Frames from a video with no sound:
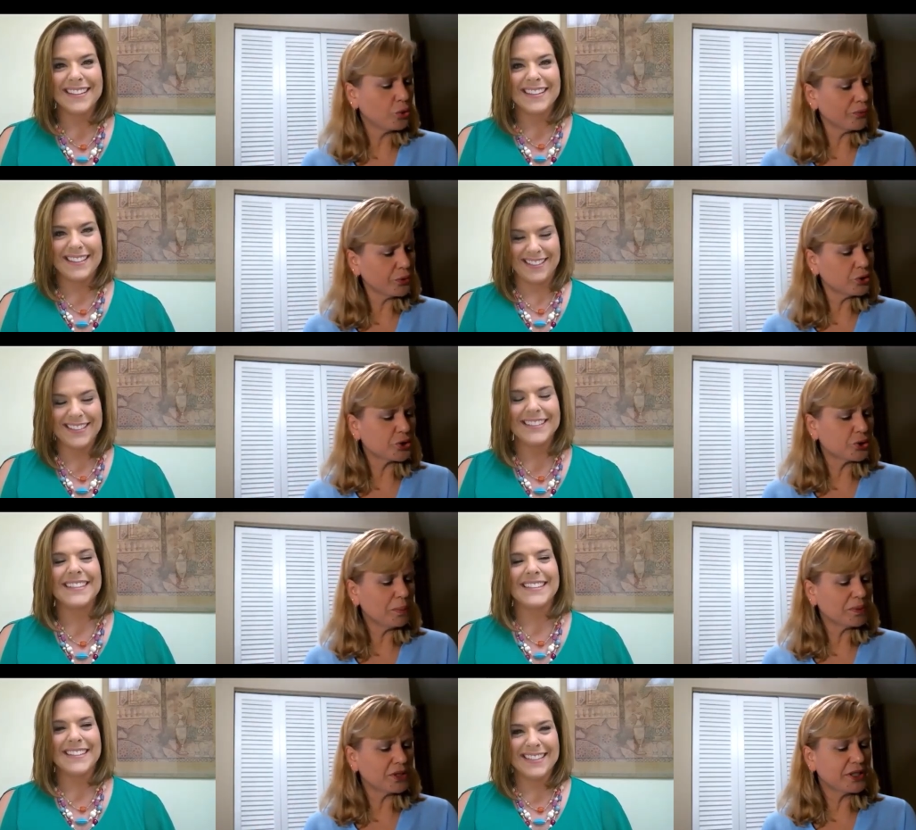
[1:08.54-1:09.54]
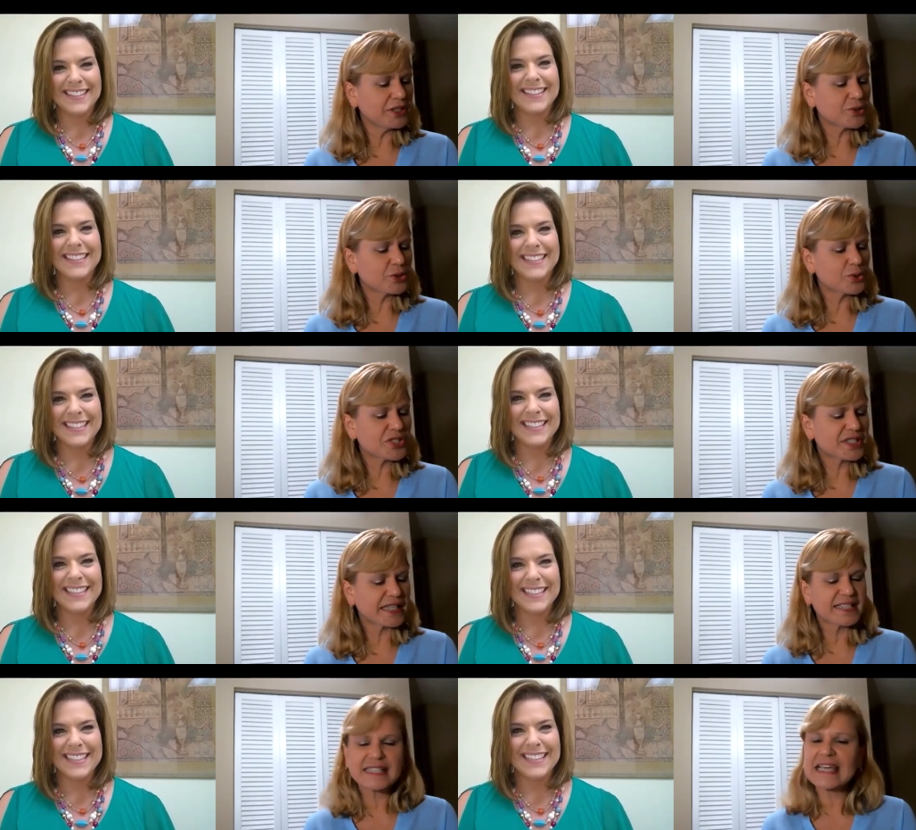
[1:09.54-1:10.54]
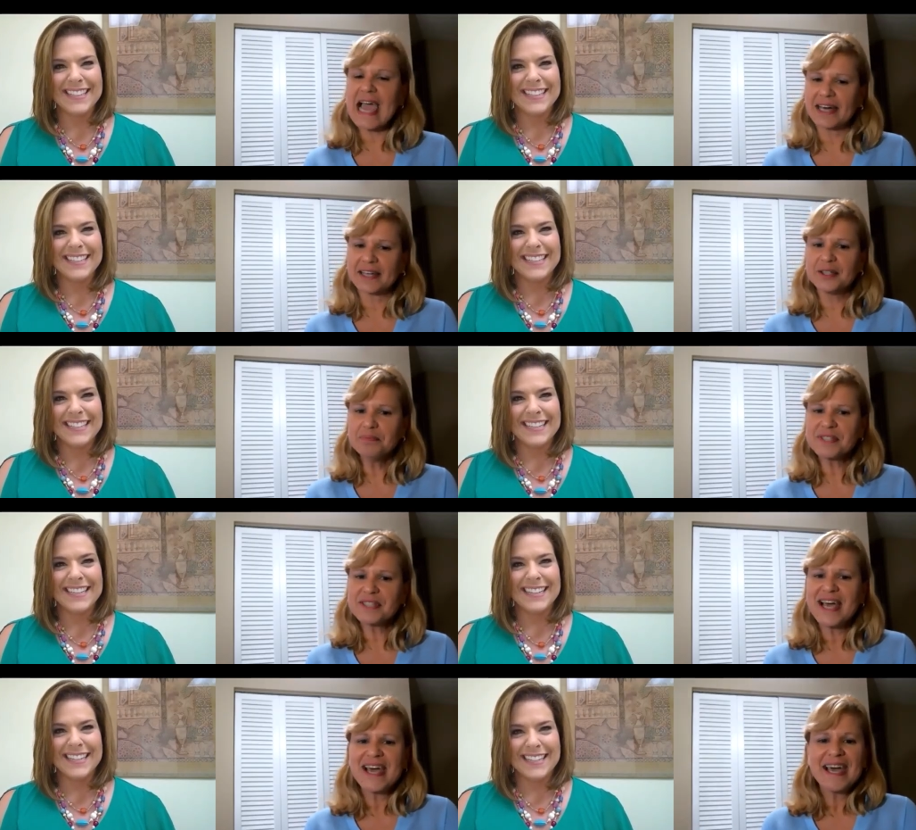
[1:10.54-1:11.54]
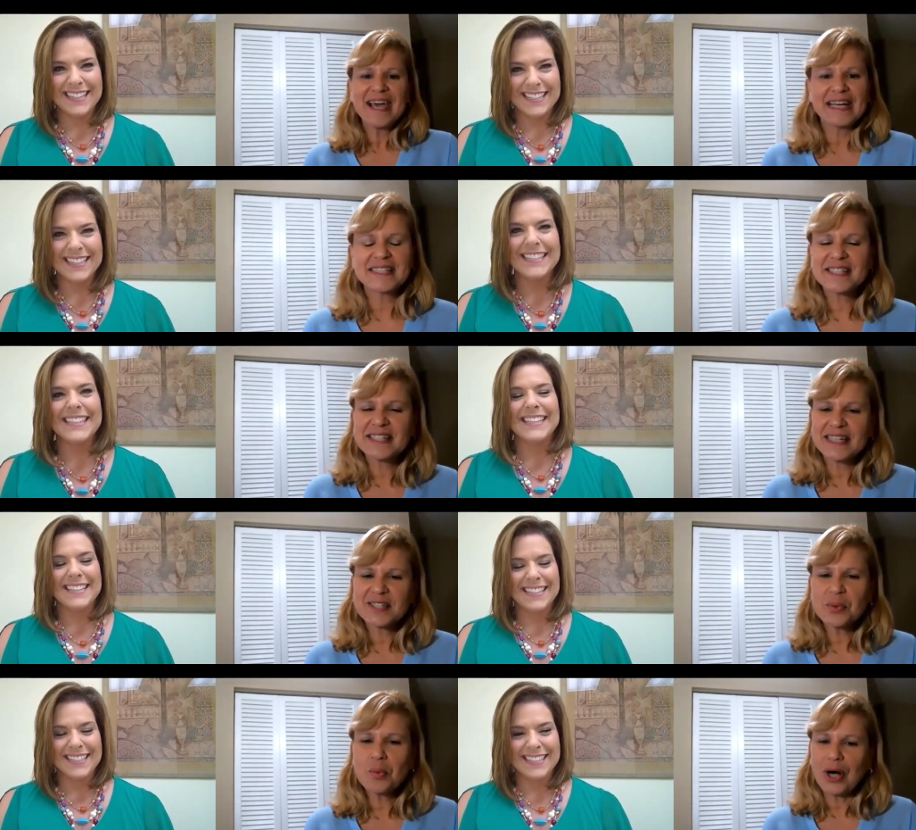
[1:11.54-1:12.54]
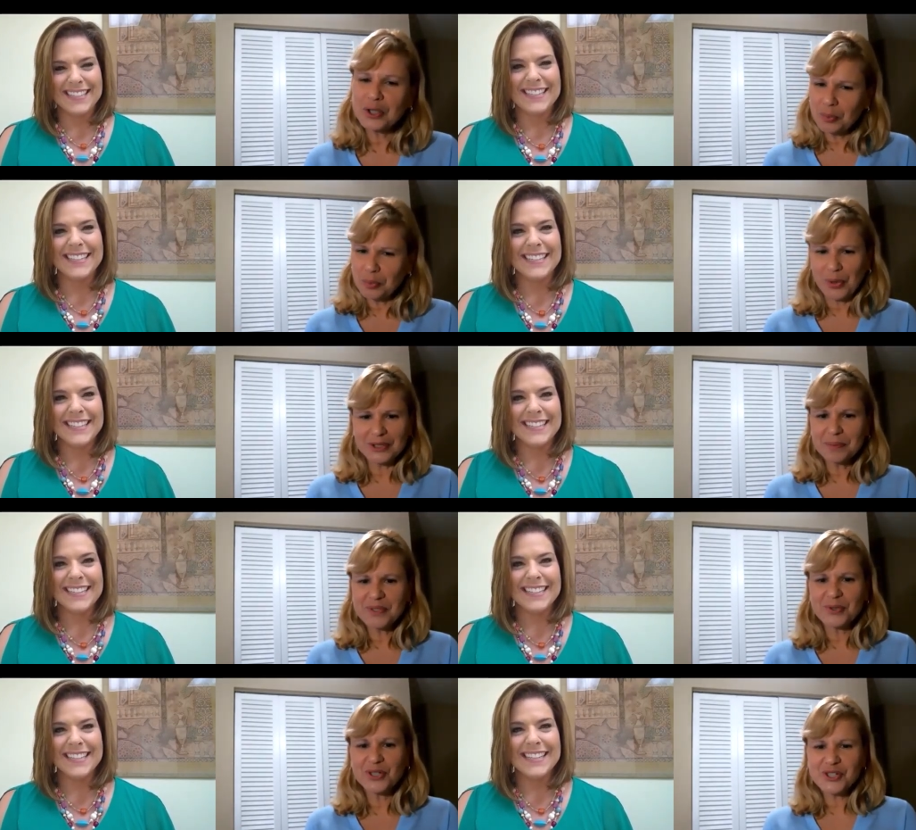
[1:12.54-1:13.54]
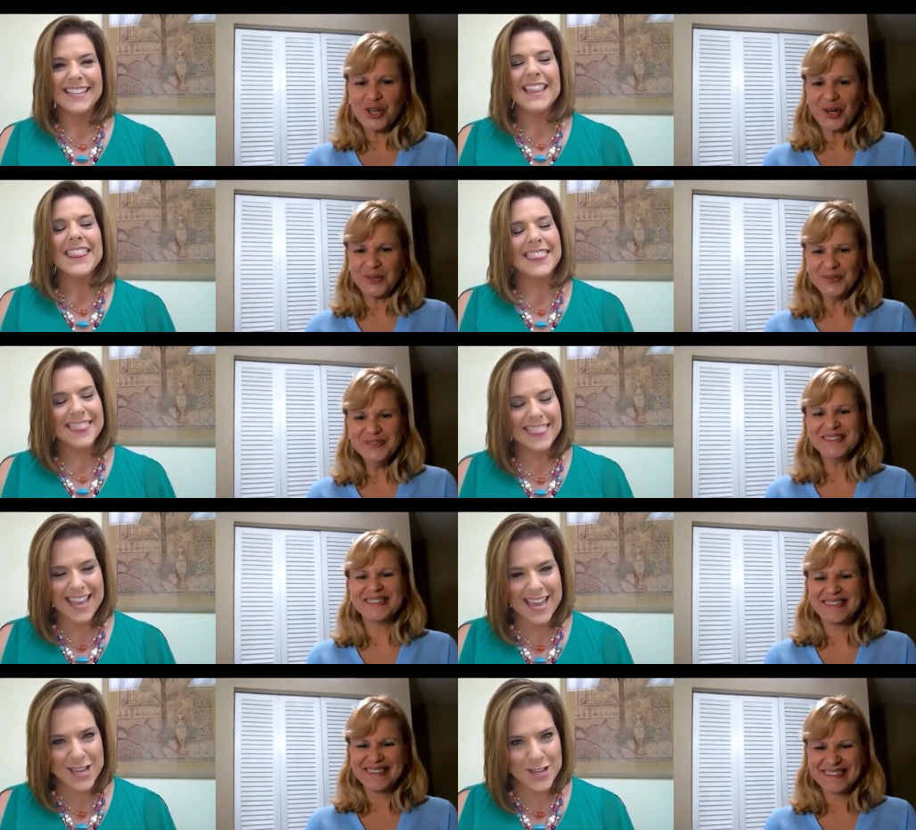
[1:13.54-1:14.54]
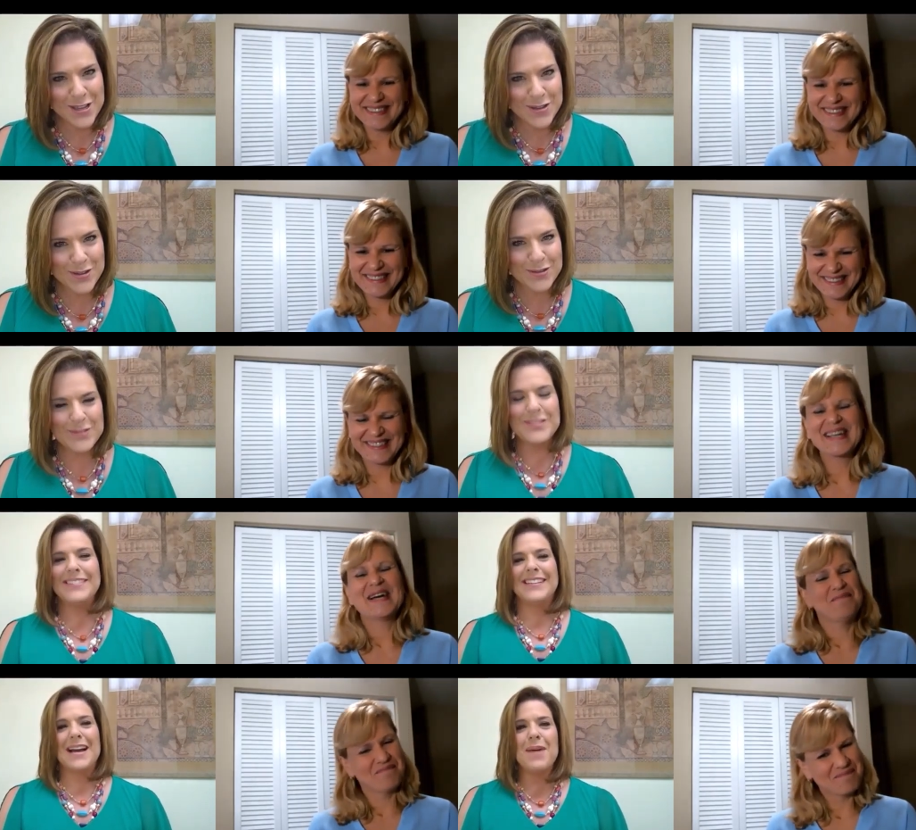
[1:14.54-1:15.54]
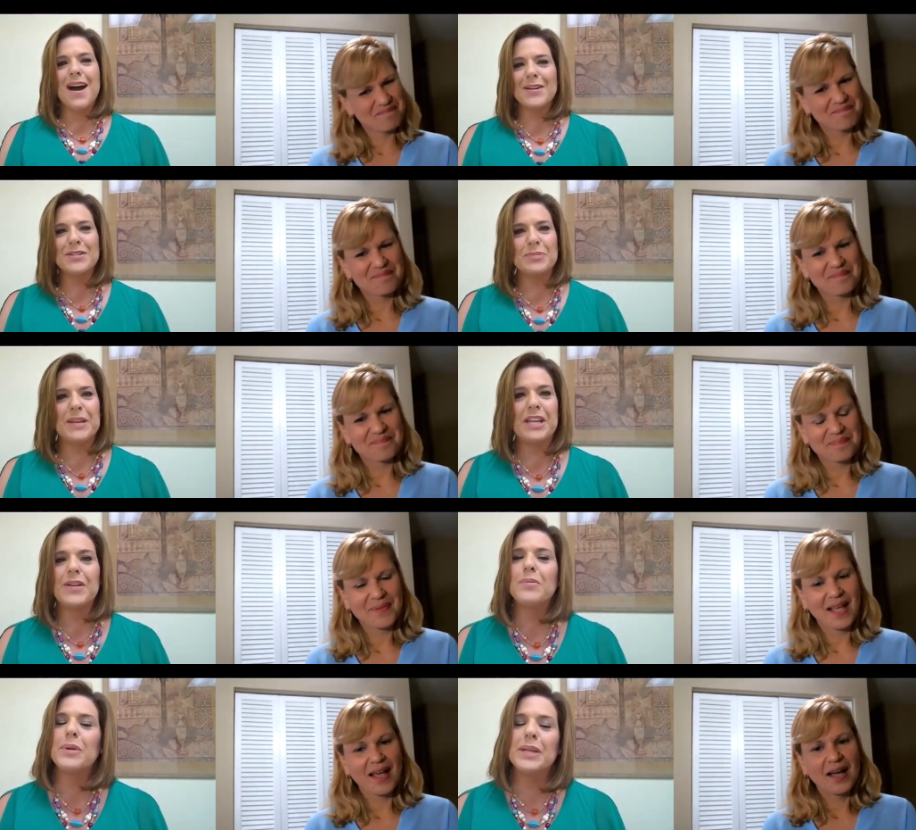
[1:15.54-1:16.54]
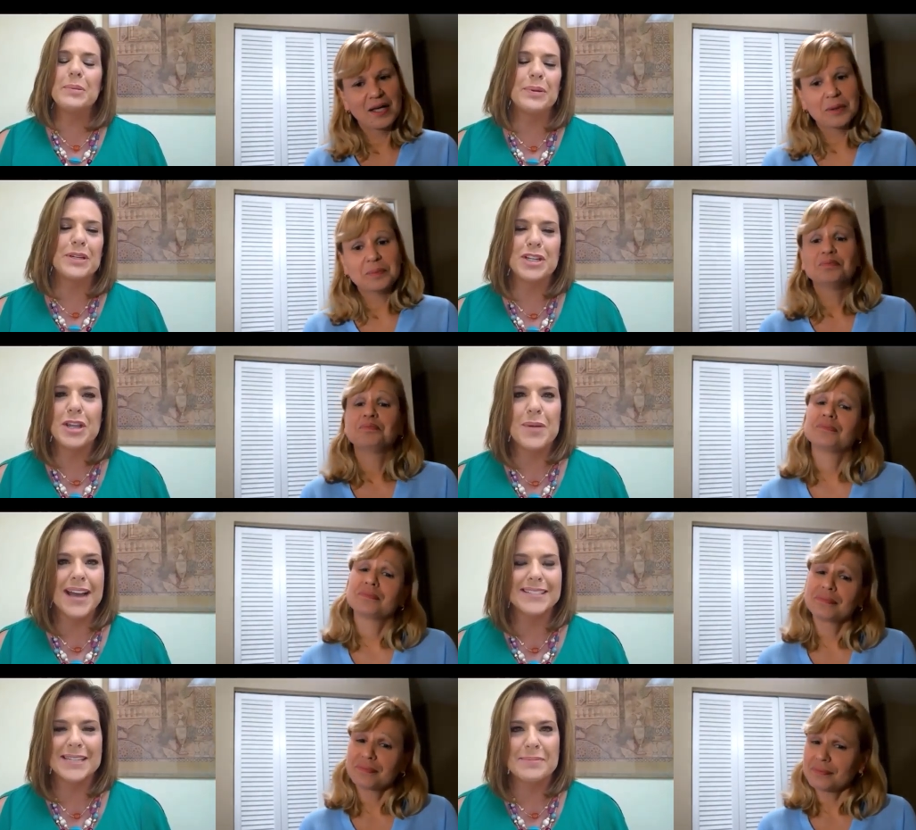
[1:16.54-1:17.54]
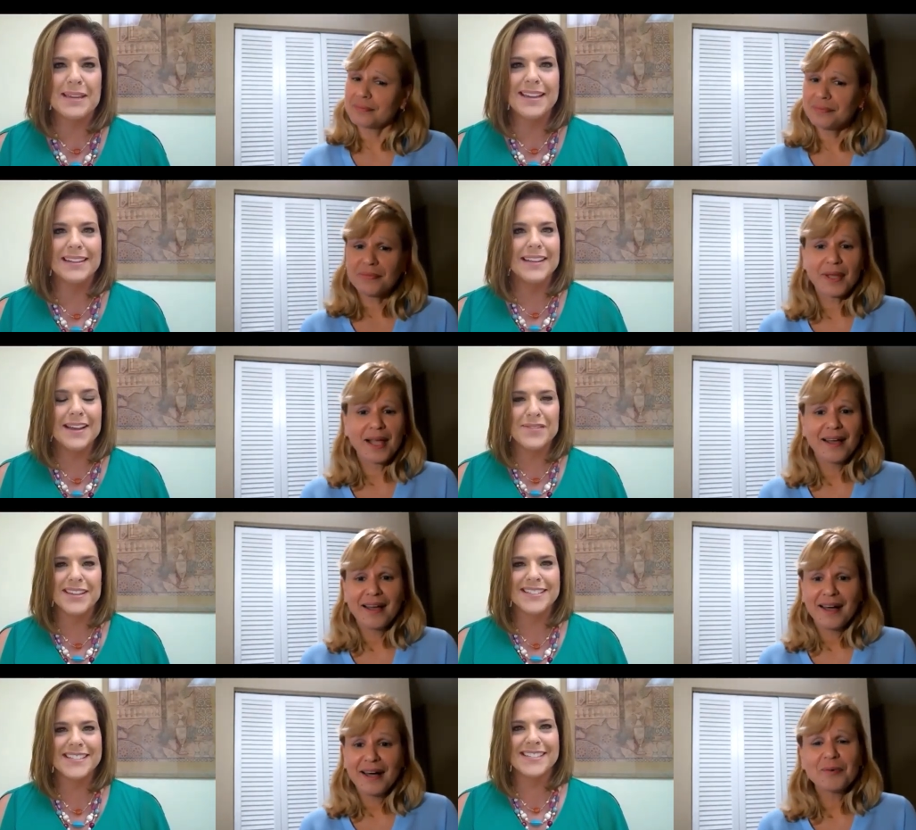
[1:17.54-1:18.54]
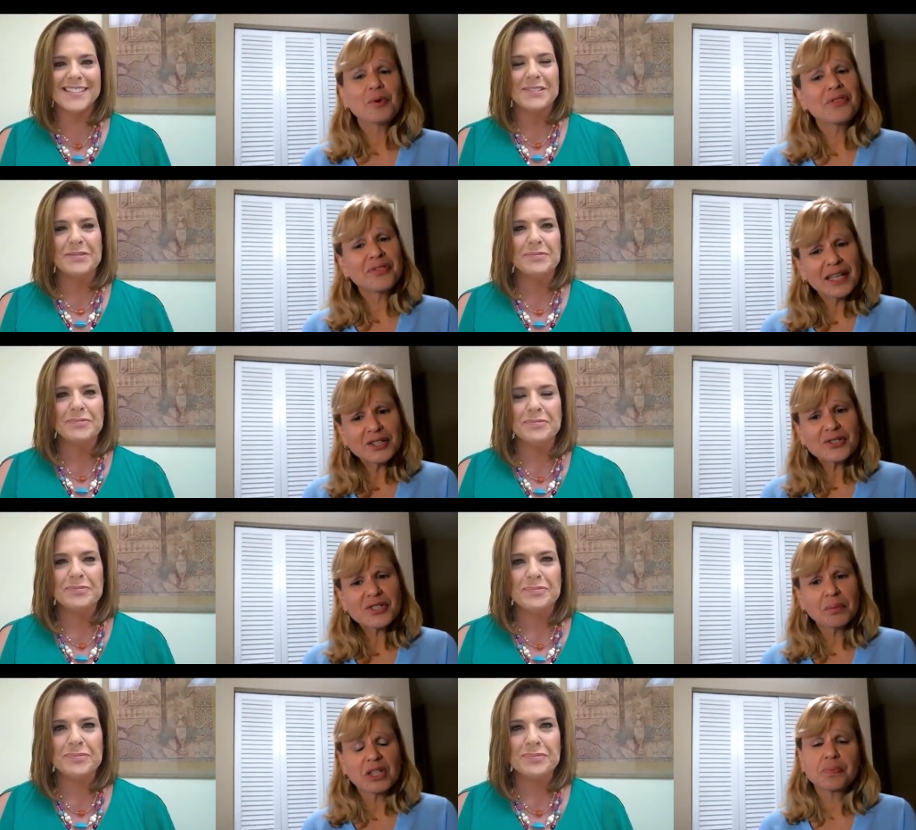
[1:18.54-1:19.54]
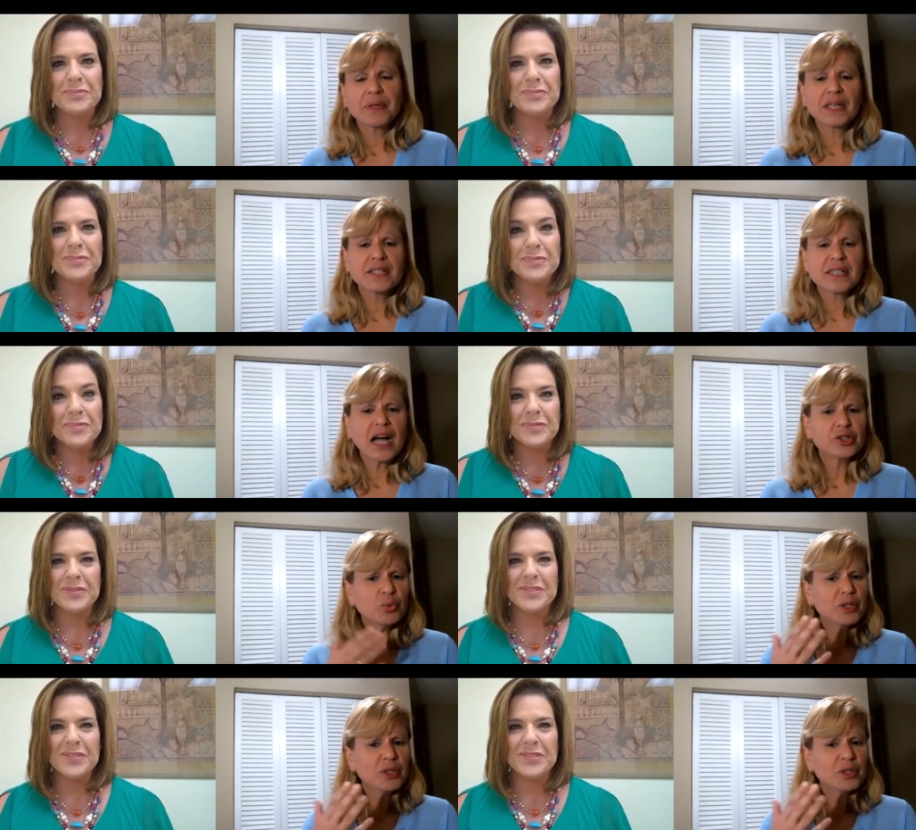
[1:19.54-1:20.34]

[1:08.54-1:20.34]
Speaker 1: no further ado i'm going to introduce stacy adams and stacy welcome welcome to our show thank
Speaker 2: you i'm honored to be here i really appreciate you asking me i love this
Speaker 1: well, thank you so much because I do